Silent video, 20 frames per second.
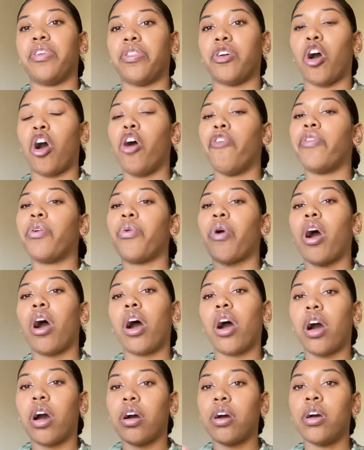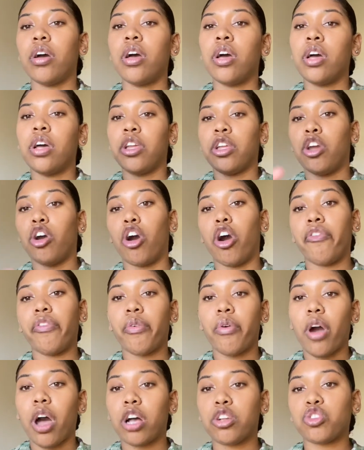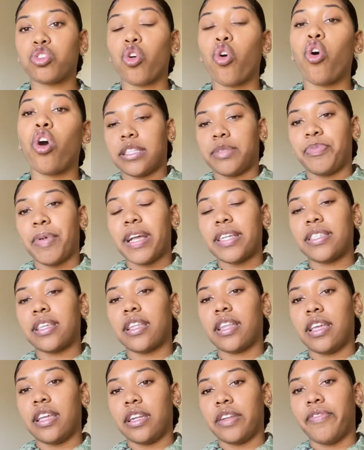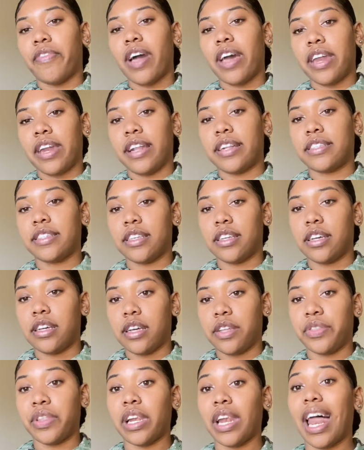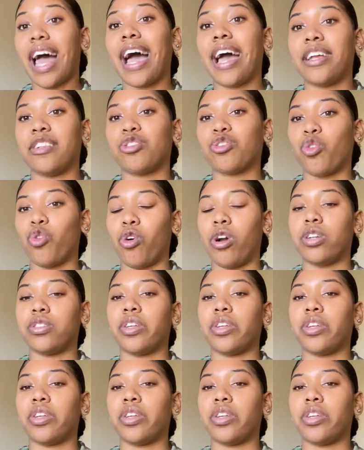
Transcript: The overall your overall score basically divided into the line score.